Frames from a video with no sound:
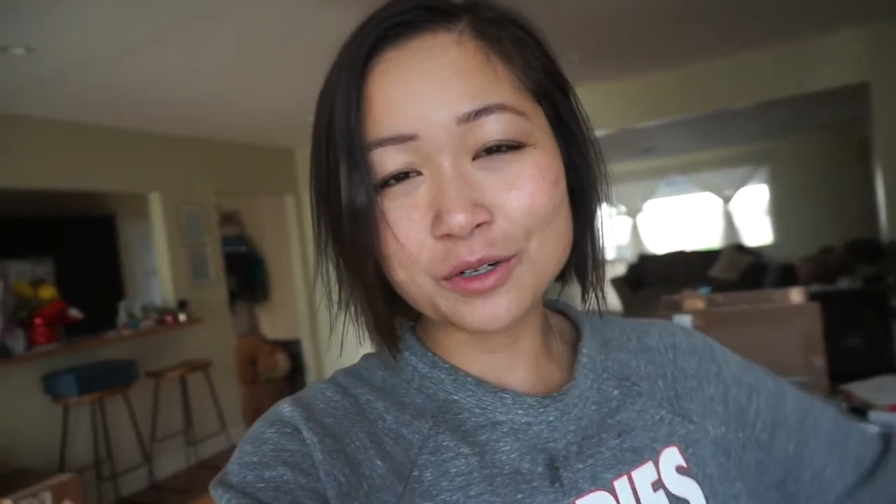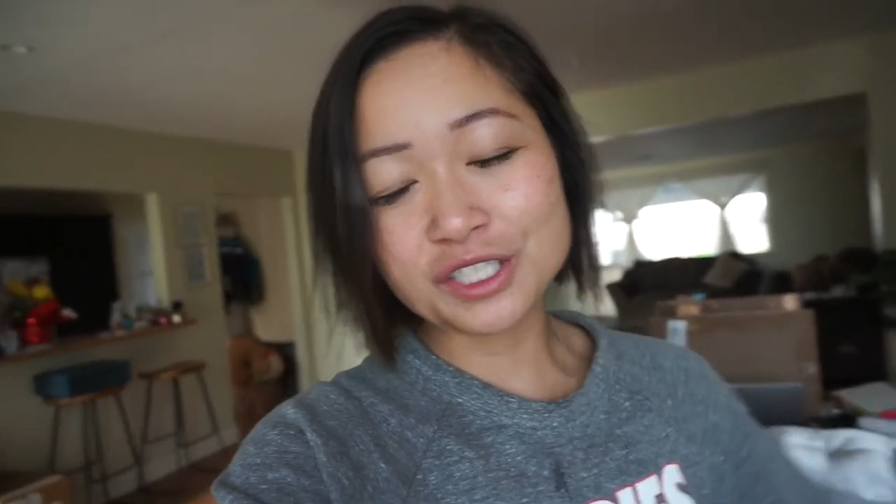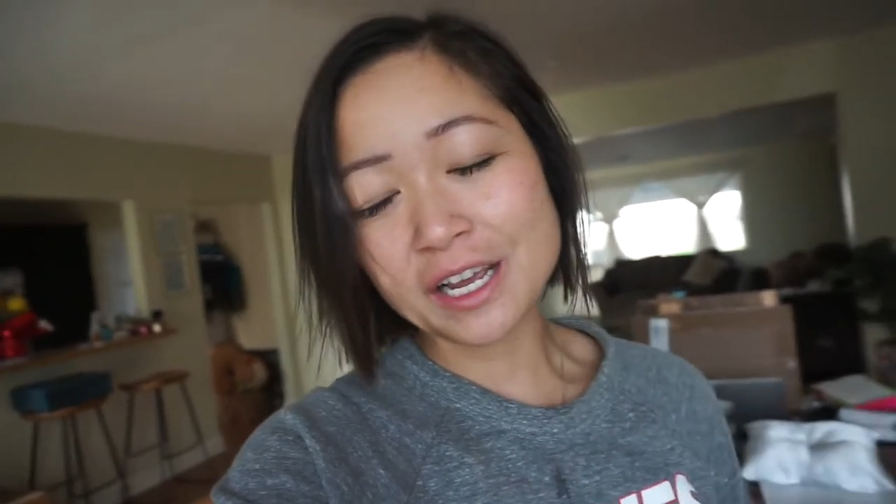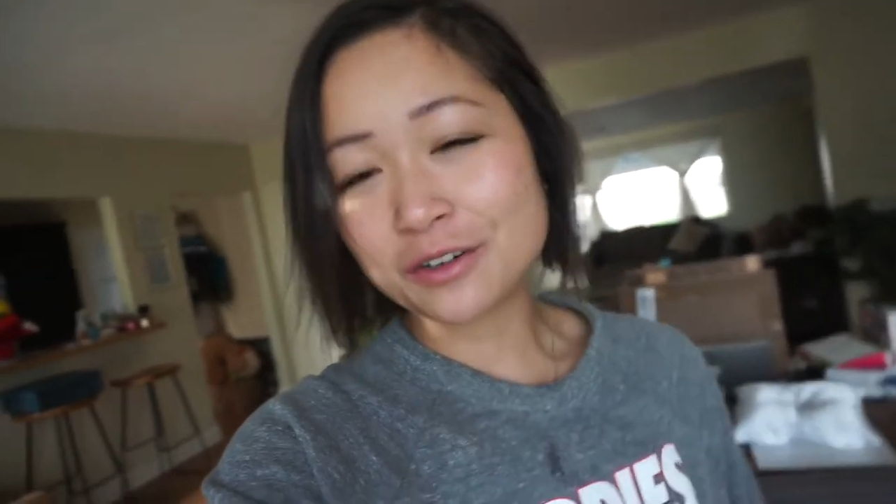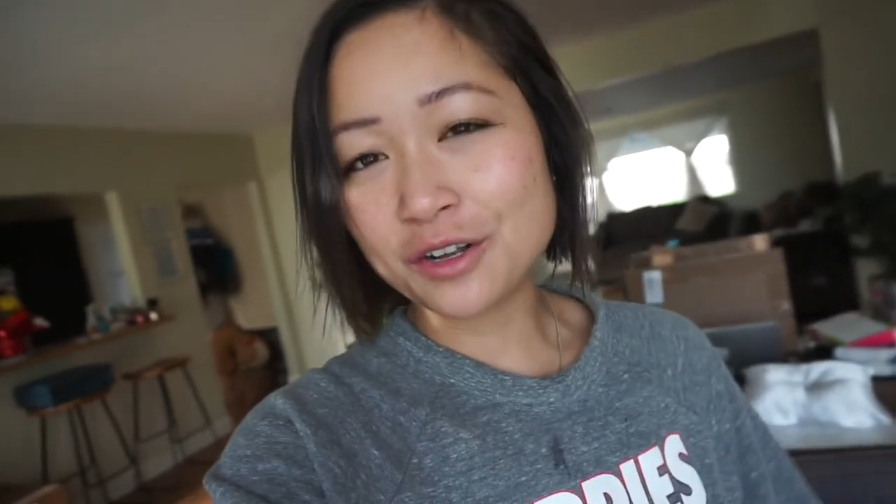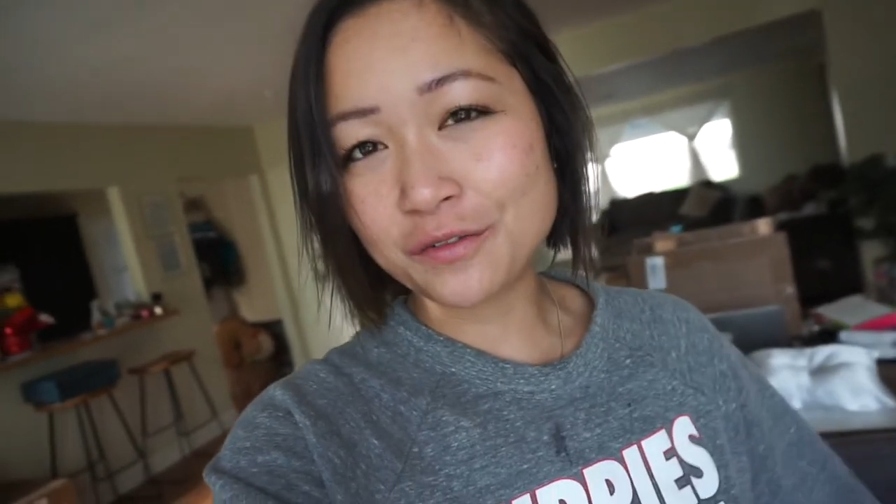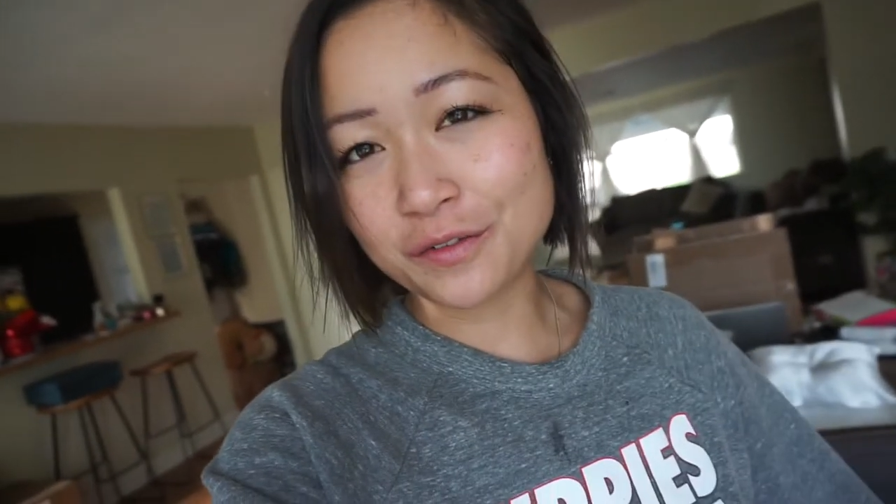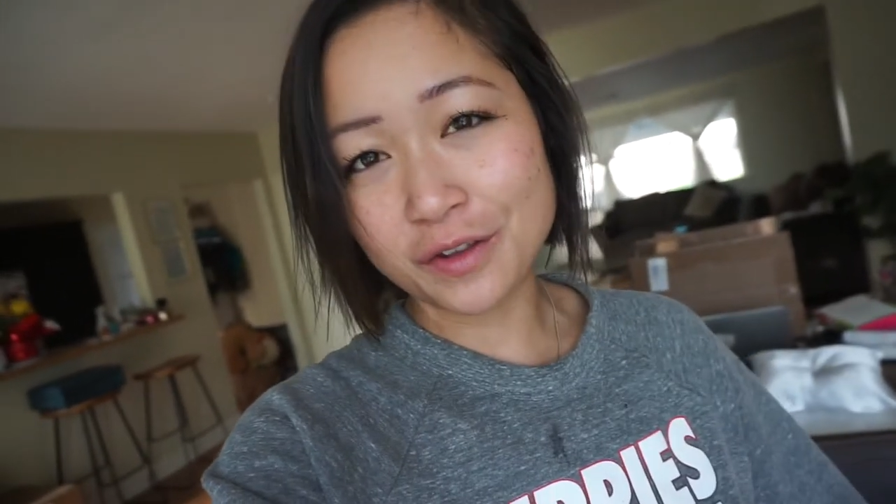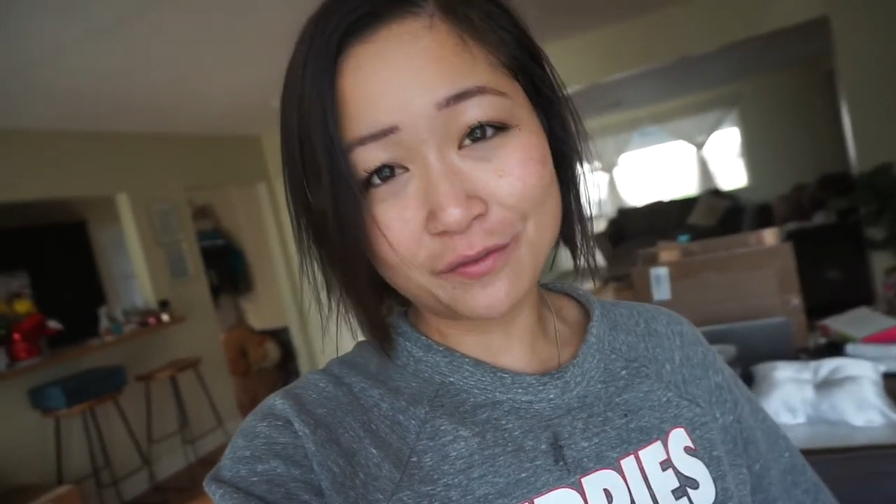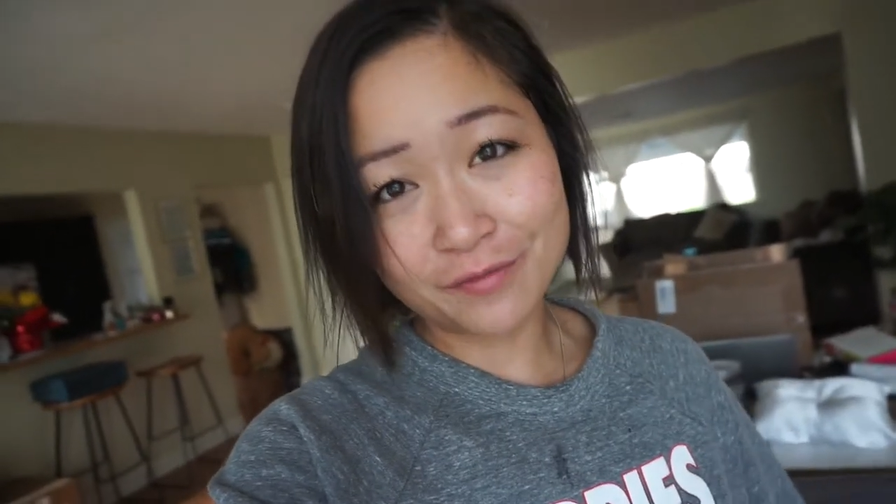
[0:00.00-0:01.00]
which I don't know
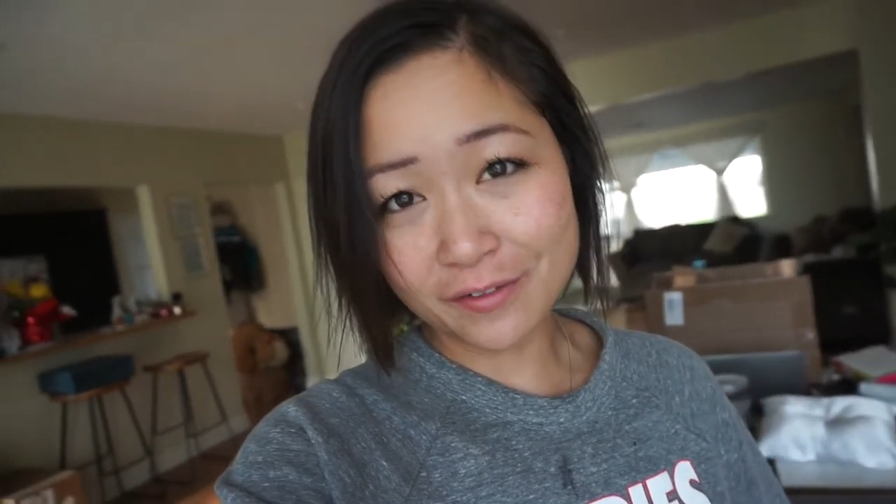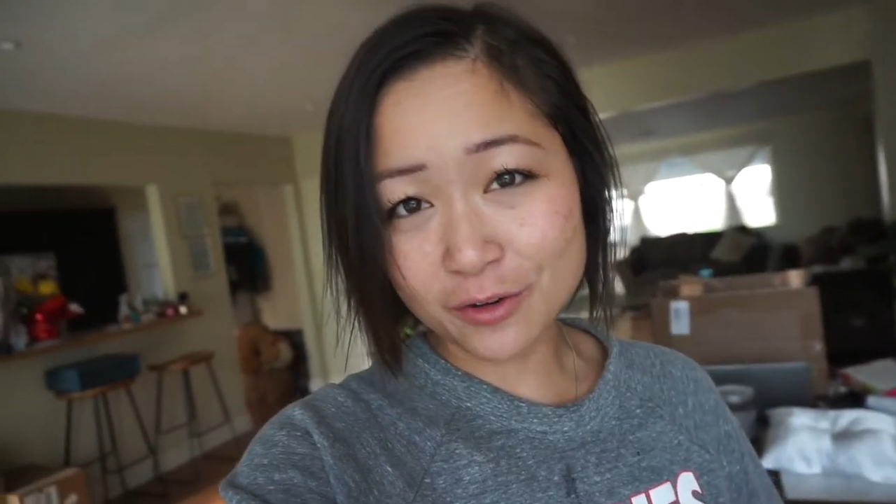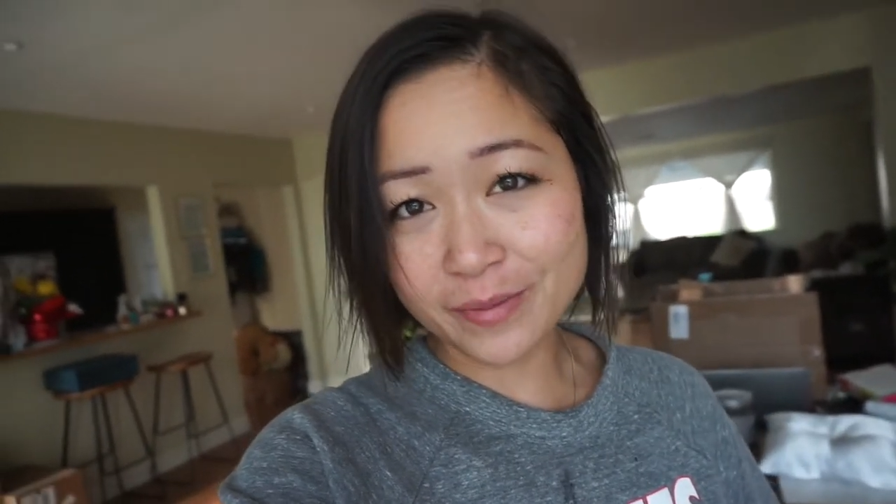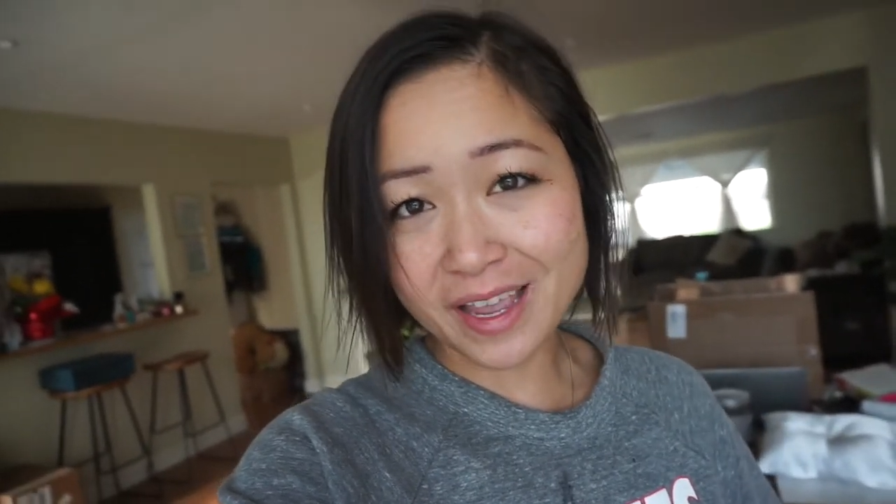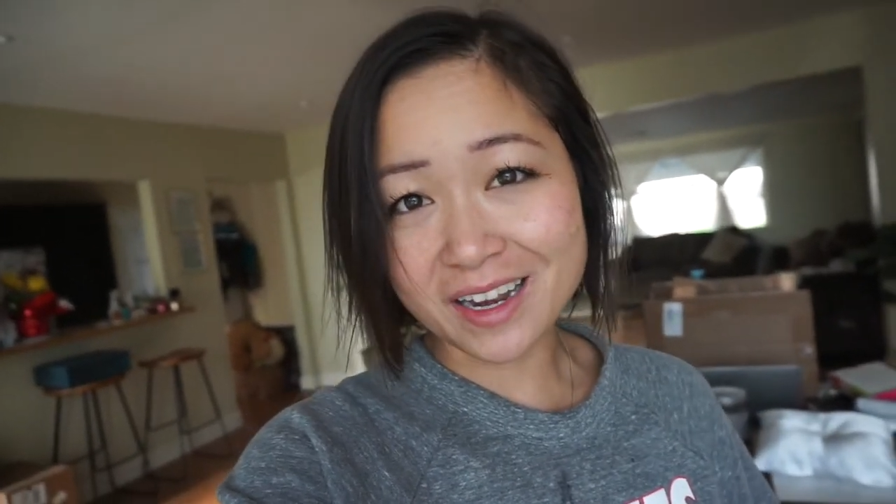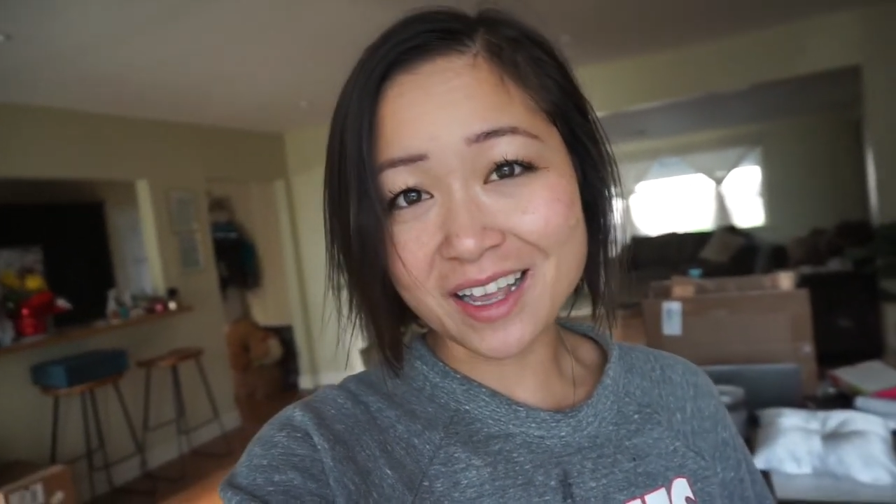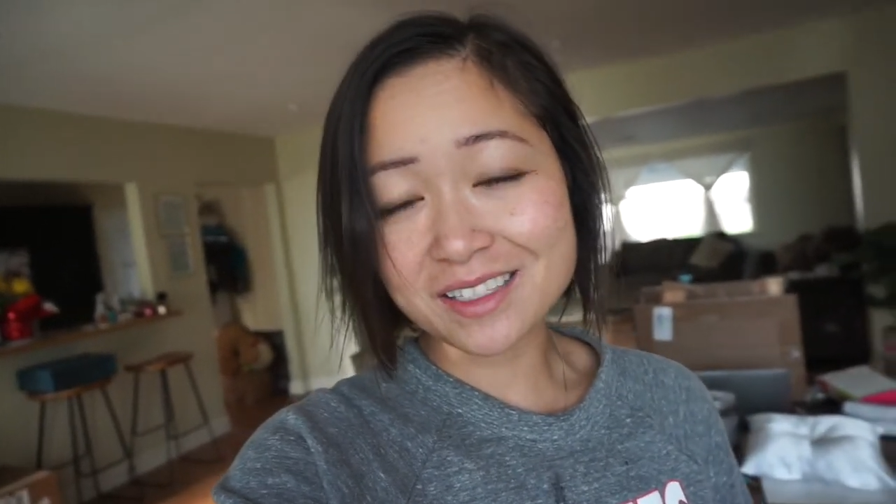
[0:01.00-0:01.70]
if you've never been.